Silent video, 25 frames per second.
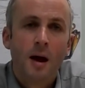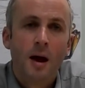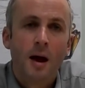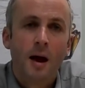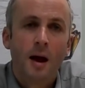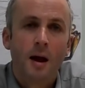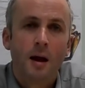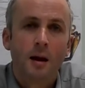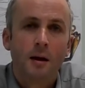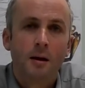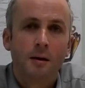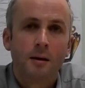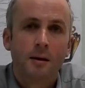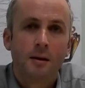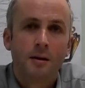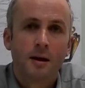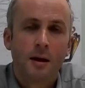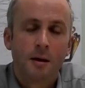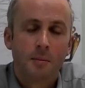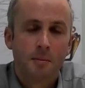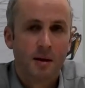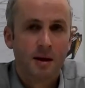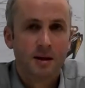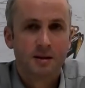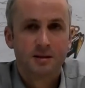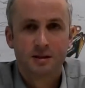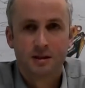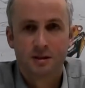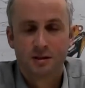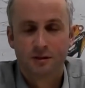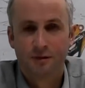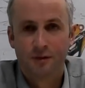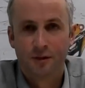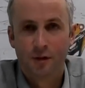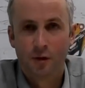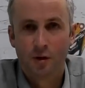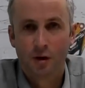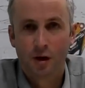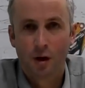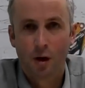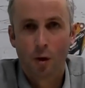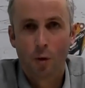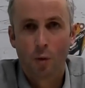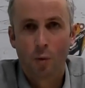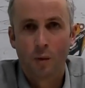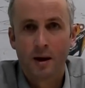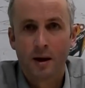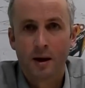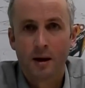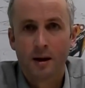and that means it's very low
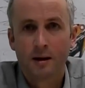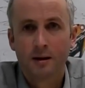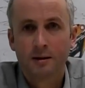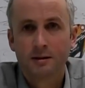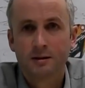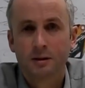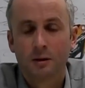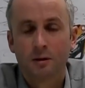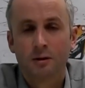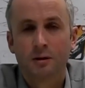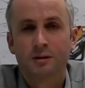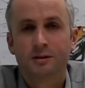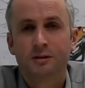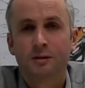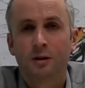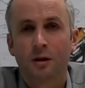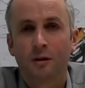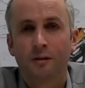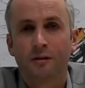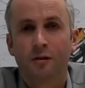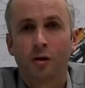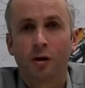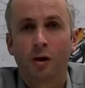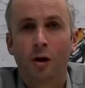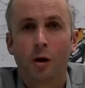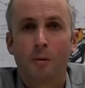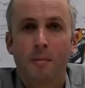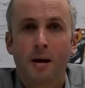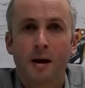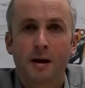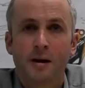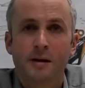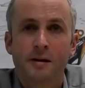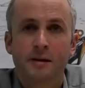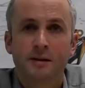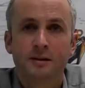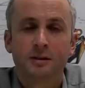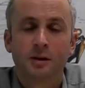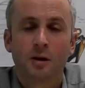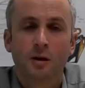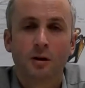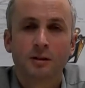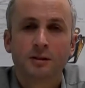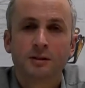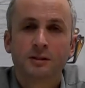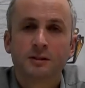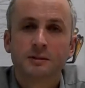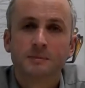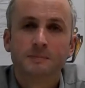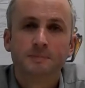wear, so it's got very low maintenance
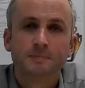costs.